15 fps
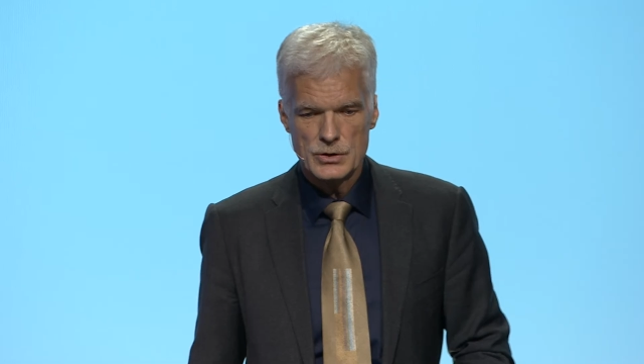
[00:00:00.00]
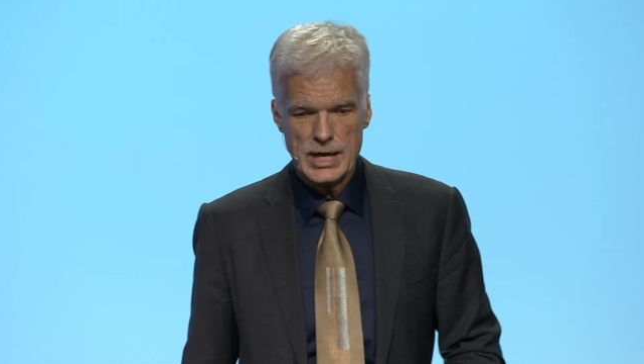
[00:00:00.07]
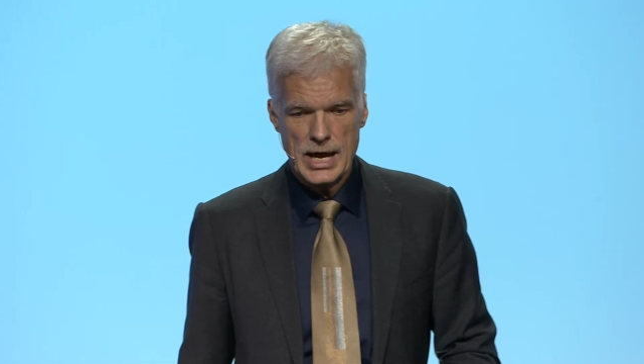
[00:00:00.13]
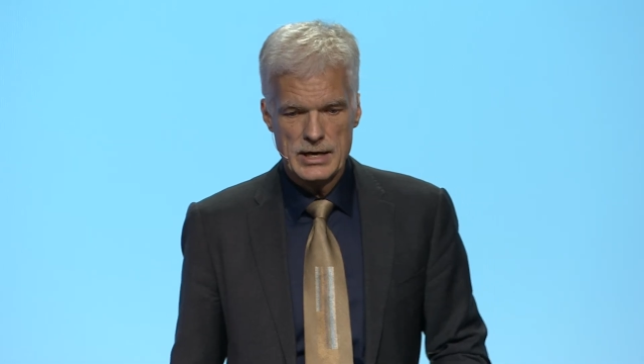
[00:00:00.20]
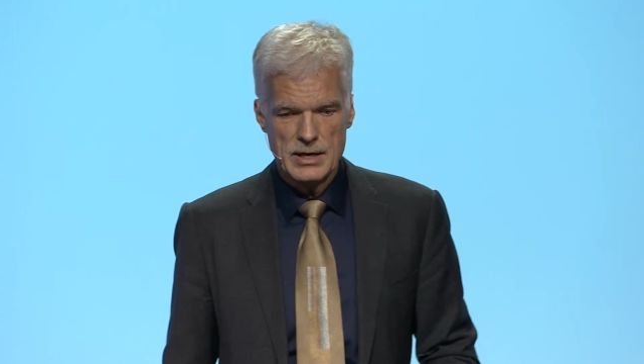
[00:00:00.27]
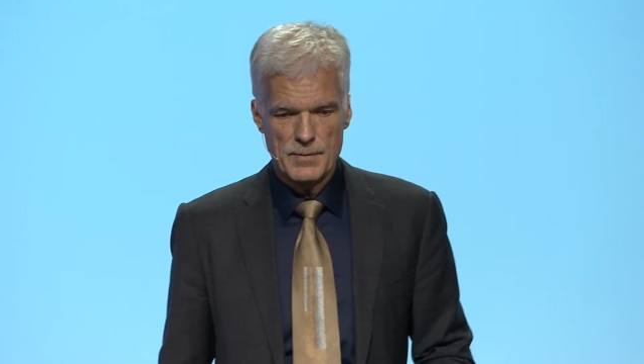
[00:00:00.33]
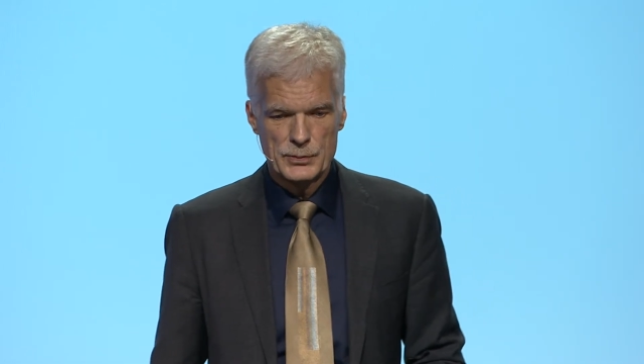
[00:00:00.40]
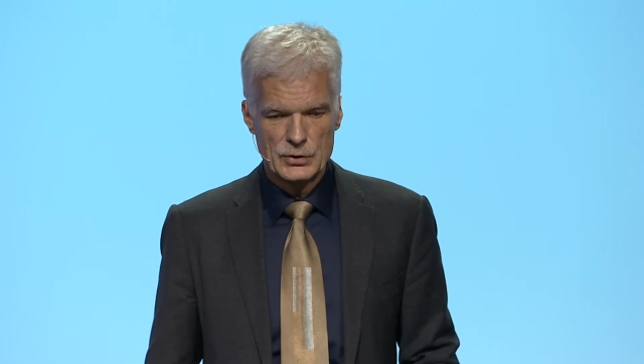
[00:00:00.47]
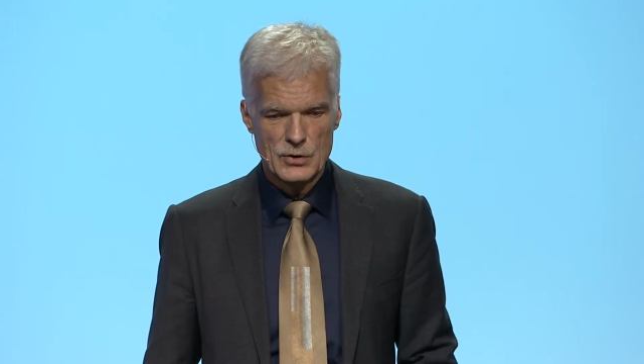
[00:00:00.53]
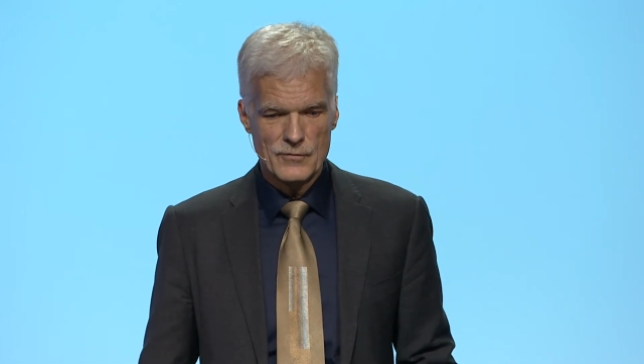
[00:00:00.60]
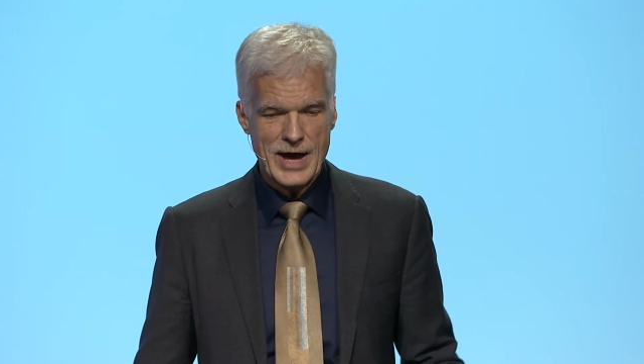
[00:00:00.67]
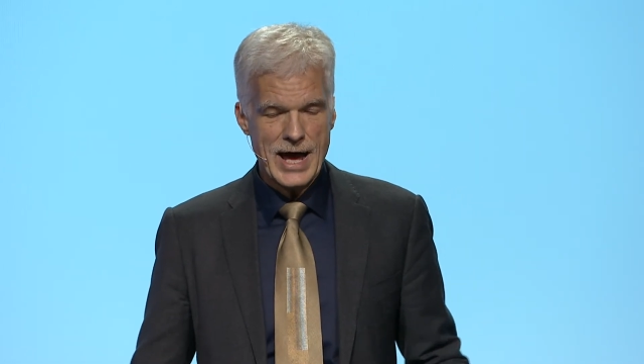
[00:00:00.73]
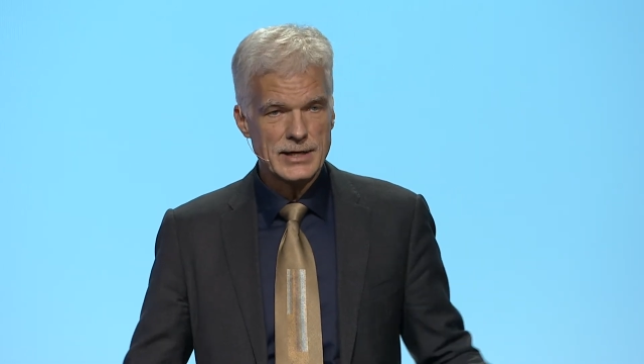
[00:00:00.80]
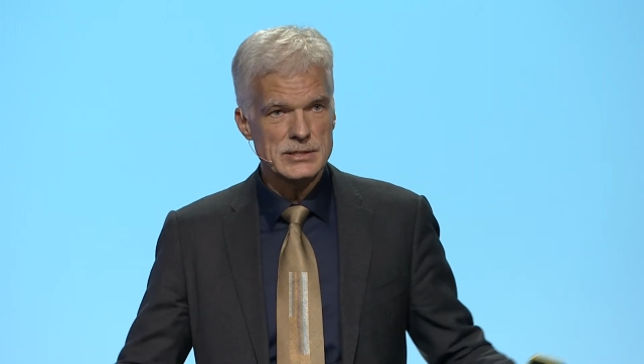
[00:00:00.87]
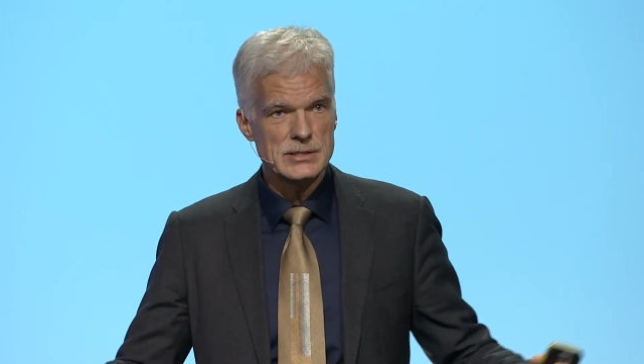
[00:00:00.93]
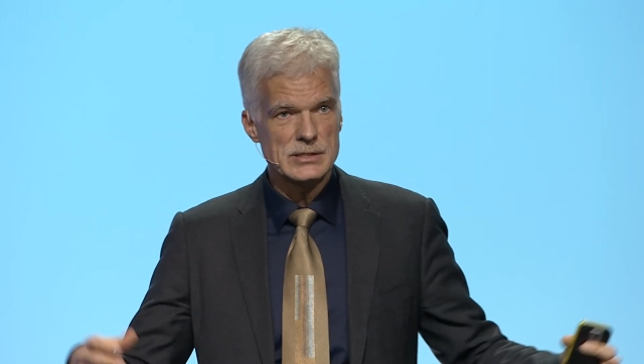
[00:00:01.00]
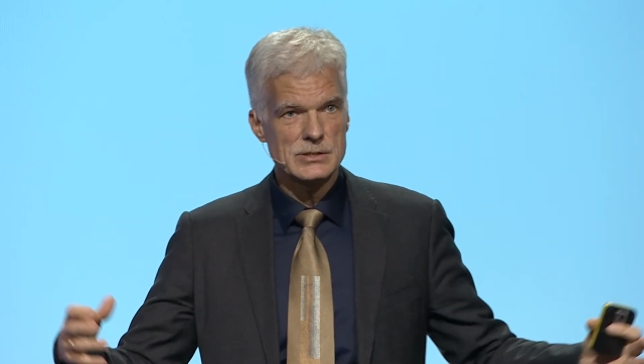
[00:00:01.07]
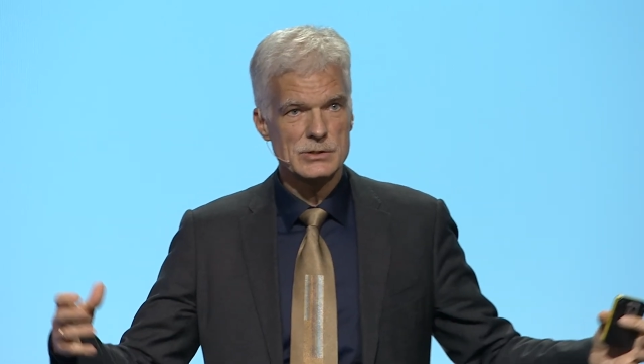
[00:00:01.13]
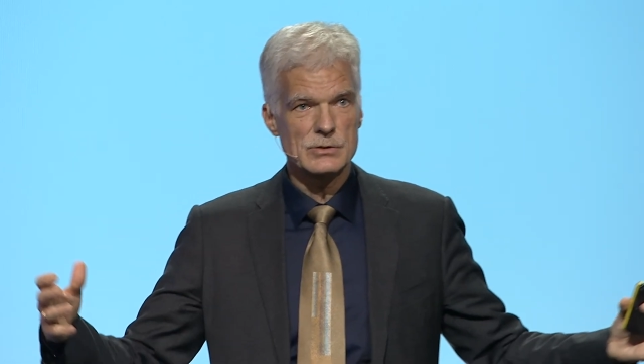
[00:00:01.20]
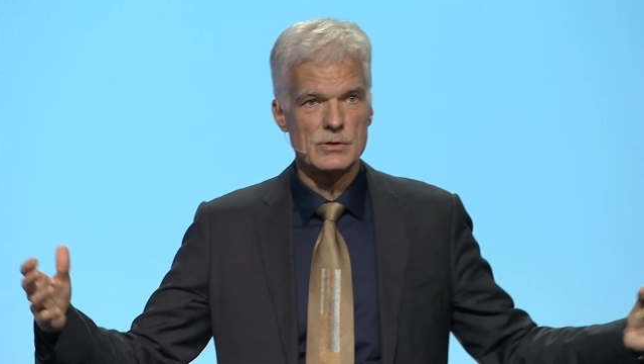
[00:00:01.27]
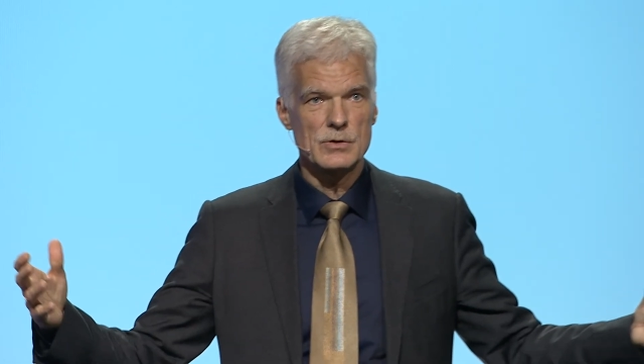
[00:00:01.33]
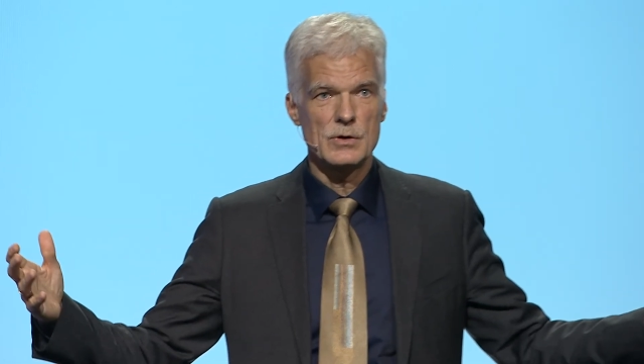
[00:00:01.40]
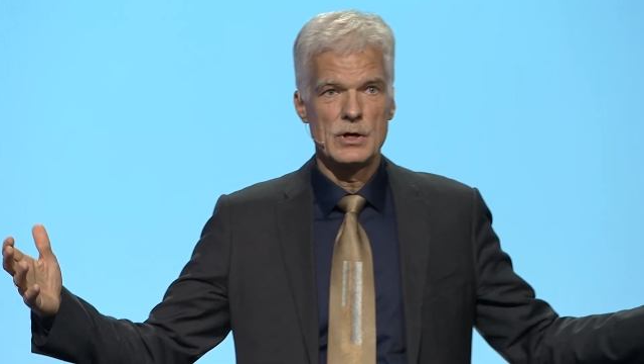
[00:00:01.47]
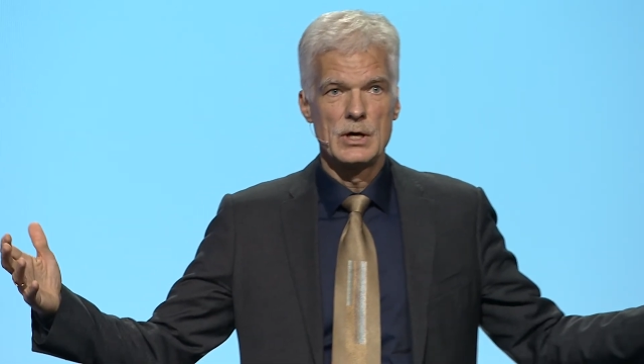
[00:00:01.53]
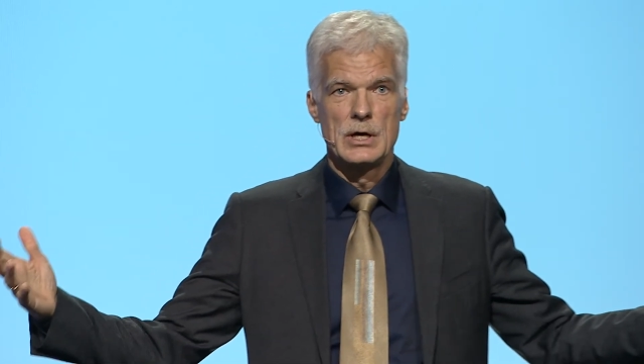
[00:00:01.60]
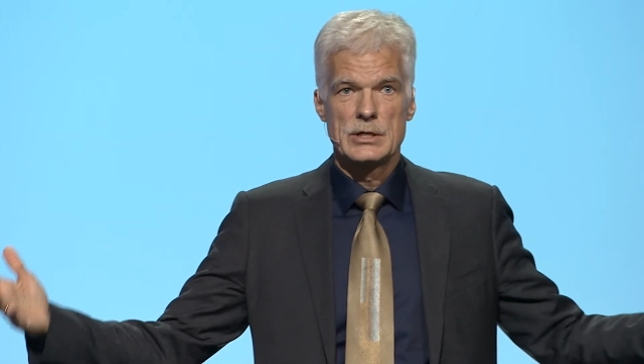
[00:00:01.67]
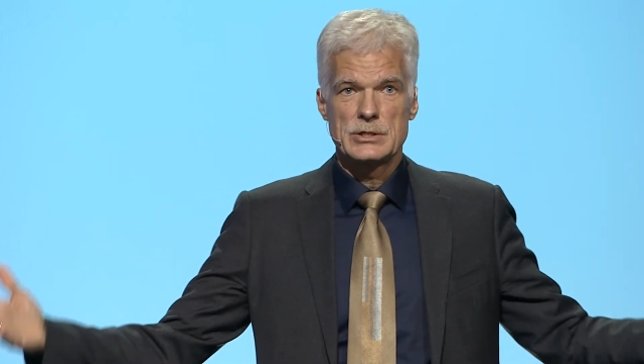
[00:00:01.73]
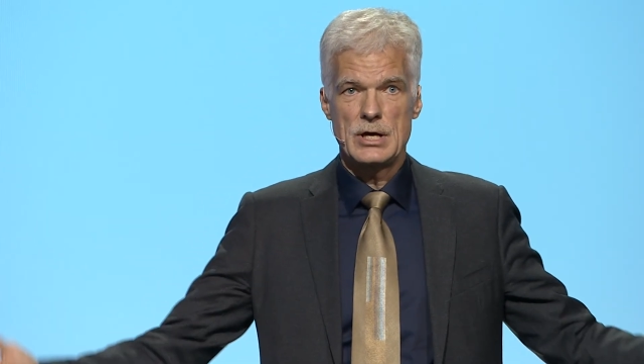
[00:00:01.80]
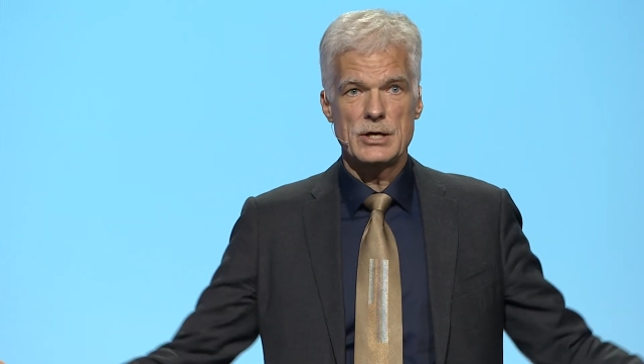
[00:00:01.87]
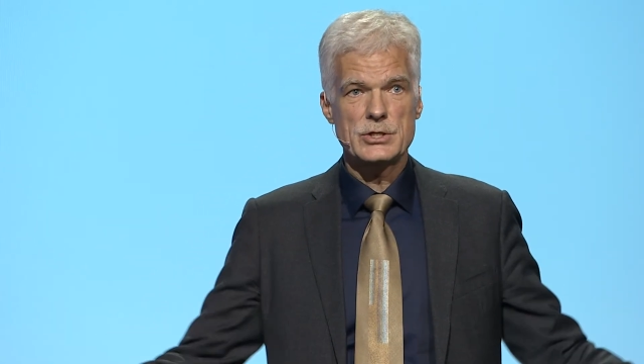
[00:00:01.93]
can improve access to
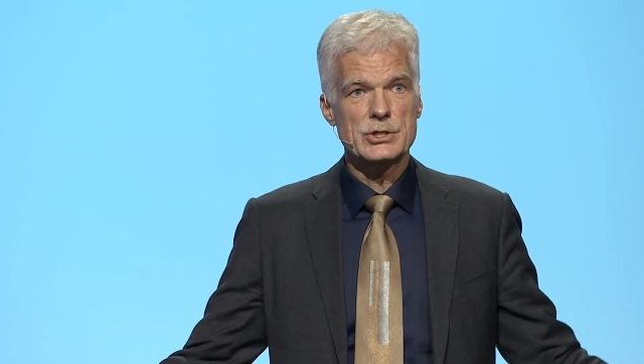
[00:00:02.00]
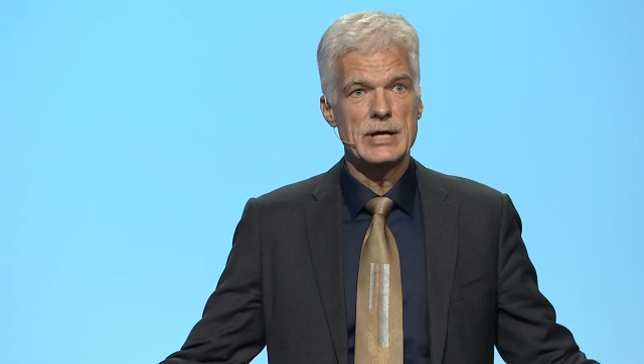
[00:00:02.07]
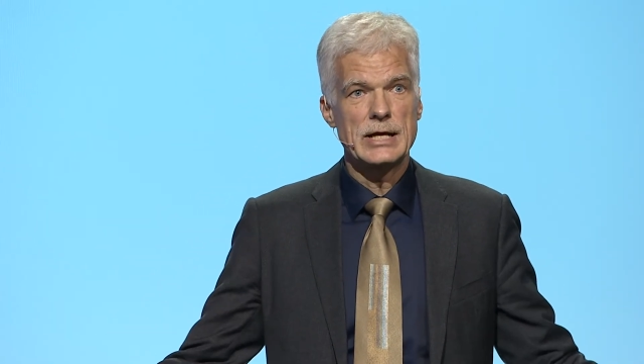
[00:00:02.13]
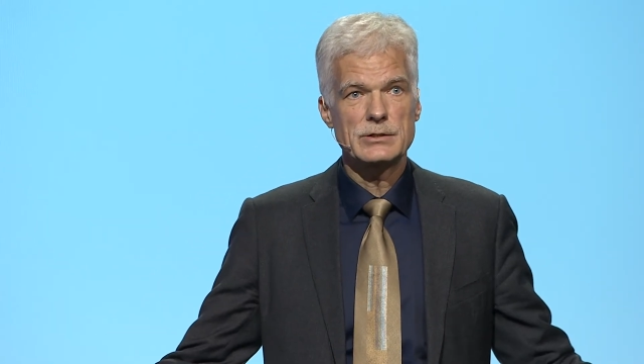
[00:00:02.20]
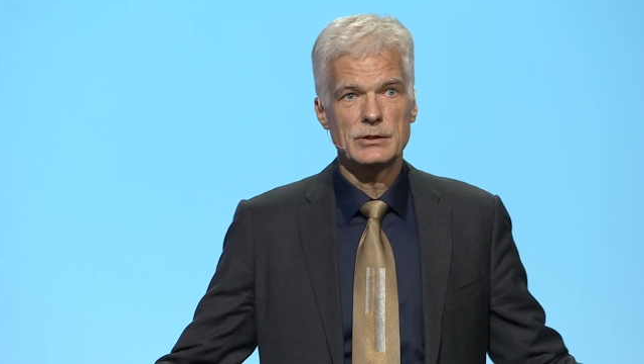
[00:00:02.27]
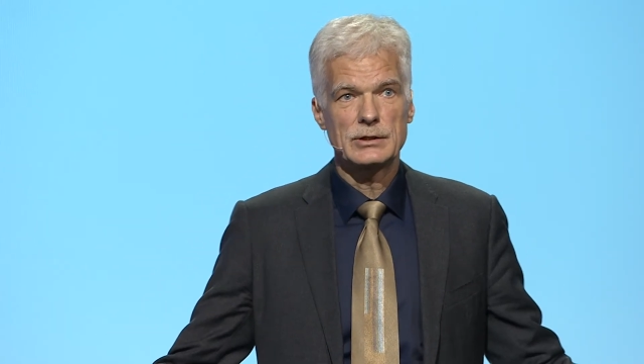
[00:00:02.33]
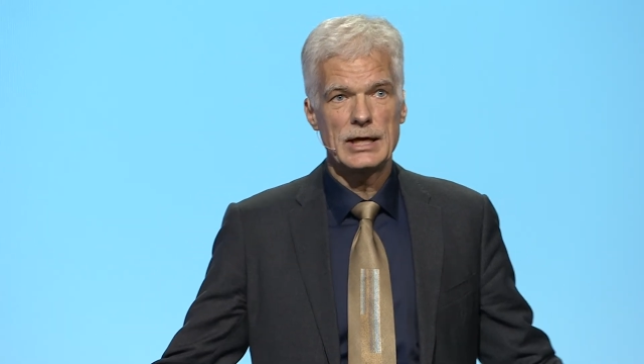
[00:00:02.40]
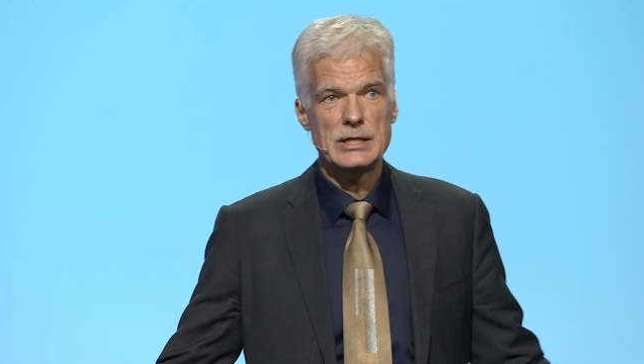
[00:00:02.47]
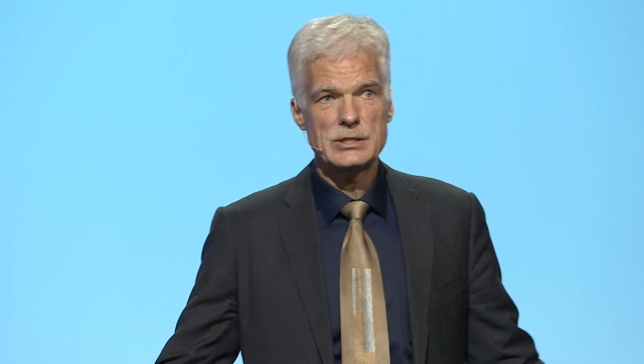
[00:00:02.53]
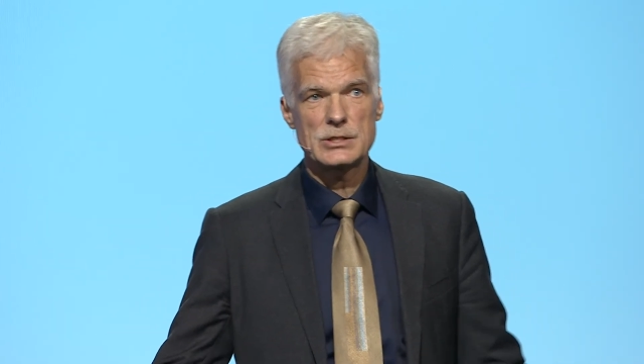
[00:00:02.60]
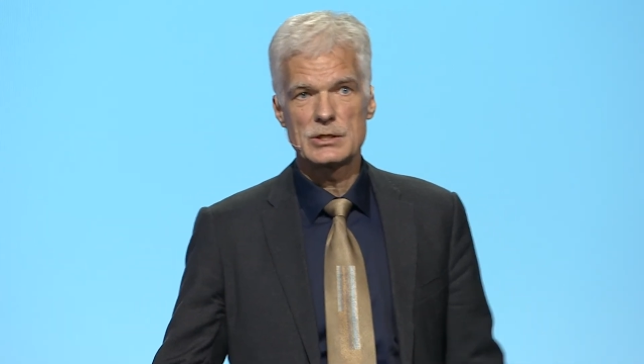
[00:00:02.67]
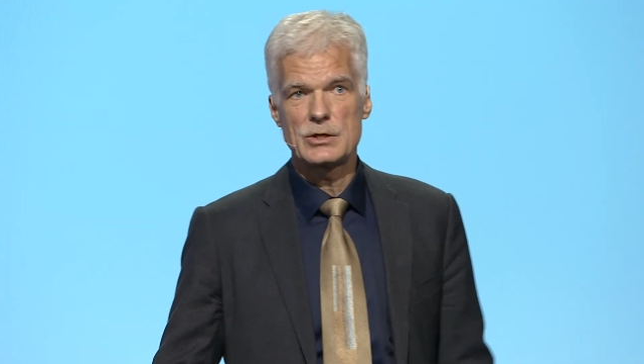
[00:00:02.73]
tertiary education.